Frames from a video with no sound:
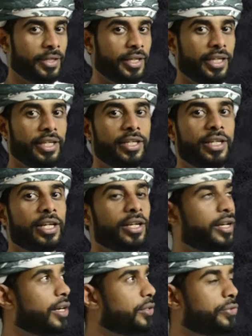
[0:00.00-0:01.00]
in
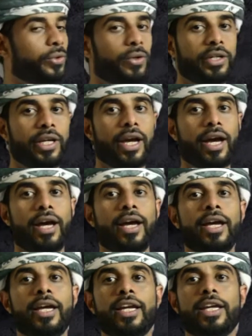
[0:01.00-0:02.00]
California
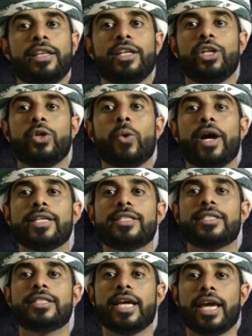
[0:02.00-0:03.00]
in the
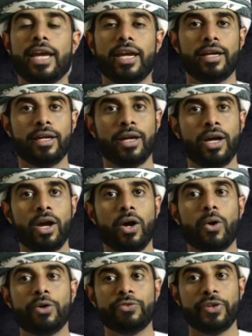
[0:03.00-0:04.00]
USA
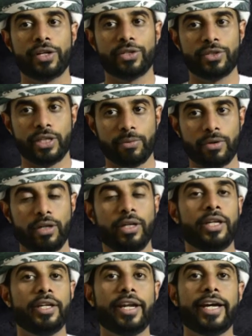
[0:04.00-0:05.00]
on 1st April
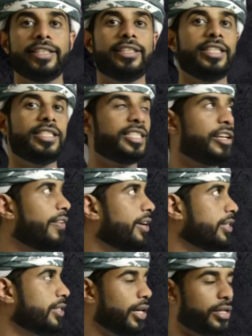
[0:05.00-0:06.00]

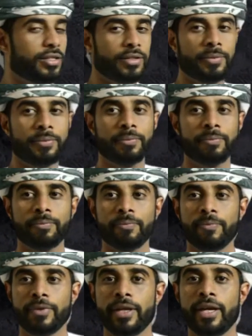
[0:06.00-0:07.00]
1976.
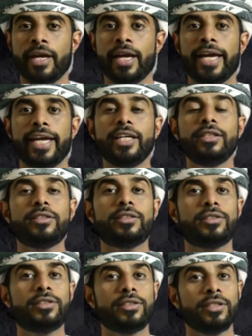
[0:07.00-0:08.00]
It
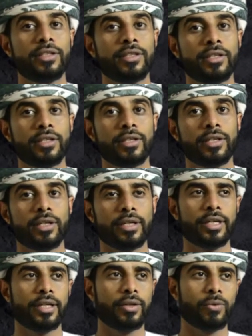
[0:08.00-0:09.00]

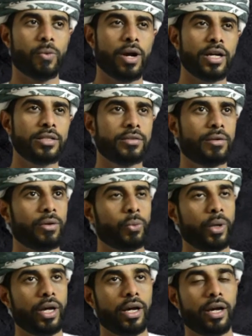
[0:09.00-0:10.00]
was or
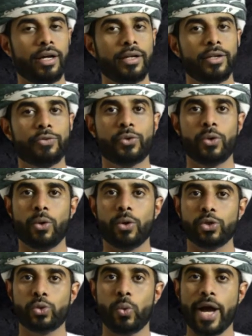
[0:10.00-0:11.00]
were, of
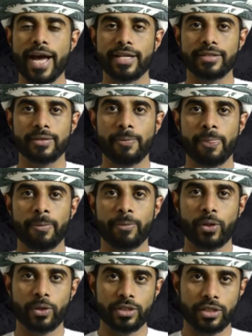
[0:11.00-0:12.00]
course, was,
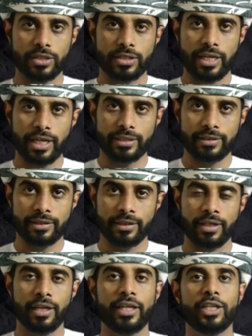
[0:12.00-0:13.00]
because it's it.
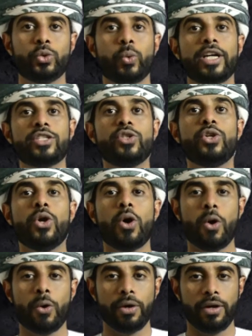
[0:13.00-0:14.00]
It was
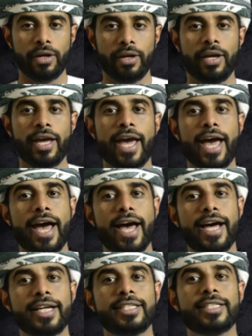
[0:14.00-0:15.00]
known
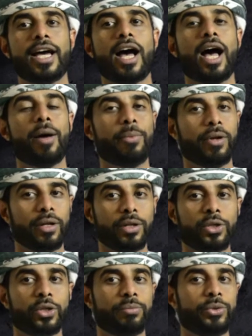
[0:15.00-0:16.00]
as Apple
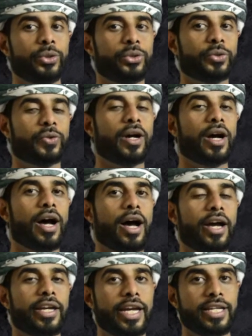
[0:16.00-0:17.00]
Computer
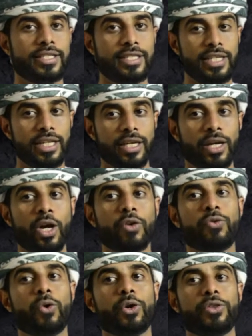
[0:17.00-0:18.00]
Inc.
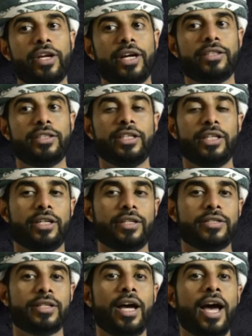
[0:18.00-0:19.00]
for 30
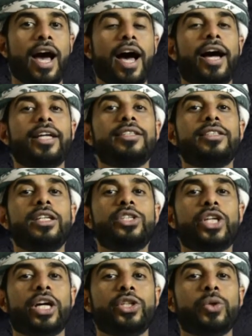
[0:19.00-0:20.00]
years, until
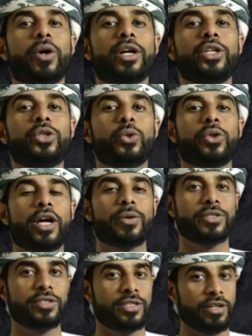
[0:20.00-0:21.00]
January
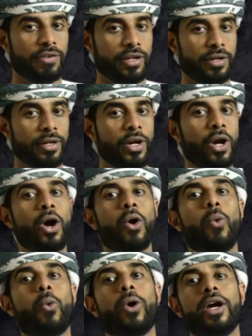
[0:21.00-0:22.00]
2007,
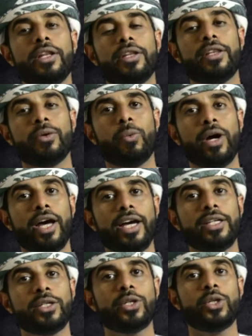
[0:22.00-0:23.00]
when the
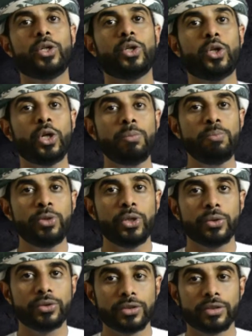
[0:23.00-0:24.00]
word
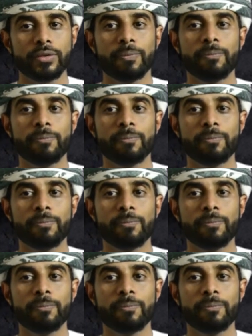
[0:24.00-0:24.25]
computer,